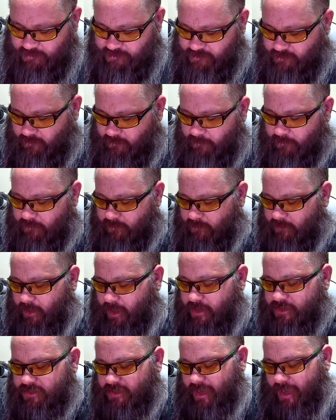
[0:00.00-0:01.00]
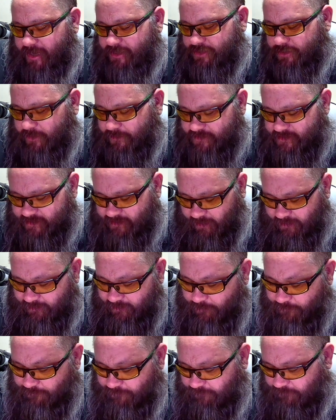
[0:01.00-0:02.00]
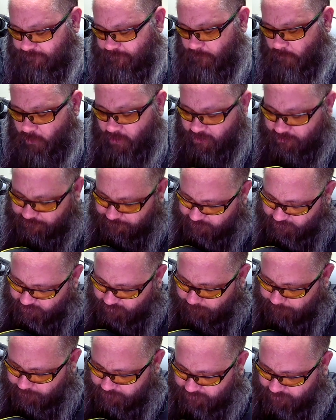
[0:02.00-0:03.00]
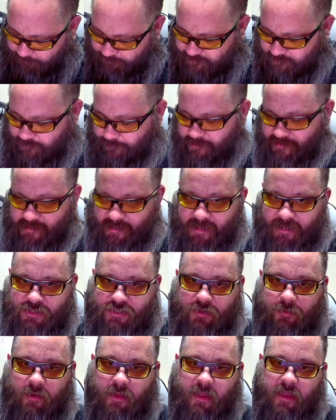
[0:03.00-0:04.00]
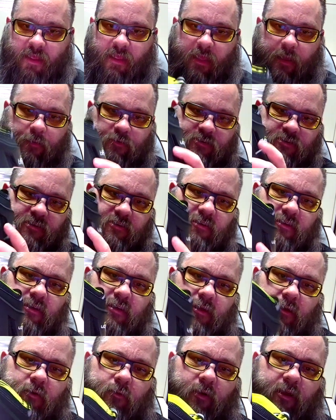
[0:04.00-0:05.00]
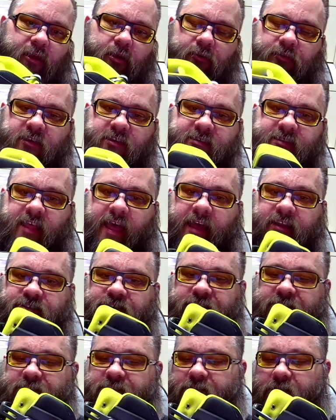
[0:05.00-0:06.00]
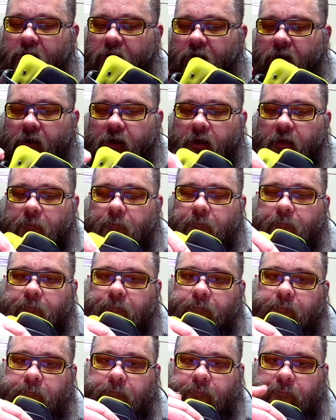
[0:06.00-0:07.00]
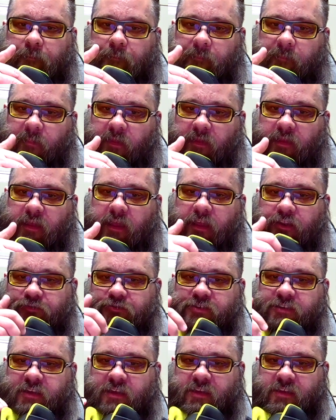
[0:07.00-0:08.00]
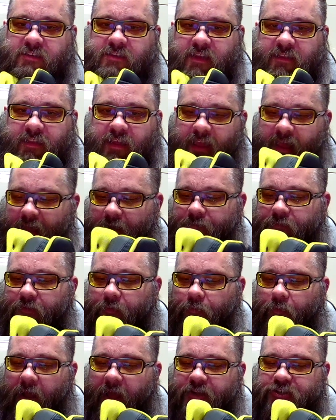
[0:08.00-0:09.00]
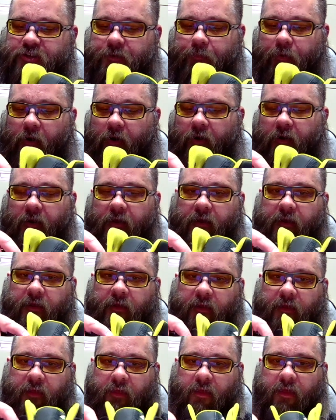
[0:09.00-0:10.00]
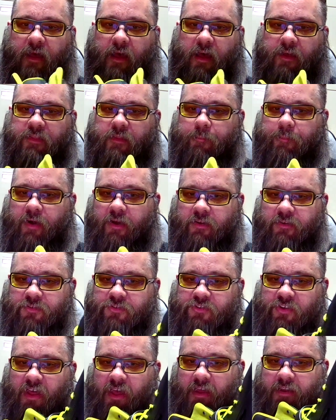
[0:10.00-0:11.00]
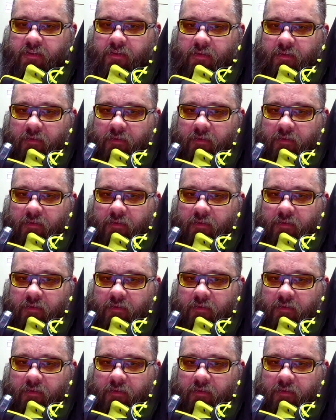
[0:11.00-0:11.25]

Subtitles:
So I do have slightly wide feet, but that really wasn't the issue. It was right here. These latches are interesting, is that they have the ratchet part on the buckle side.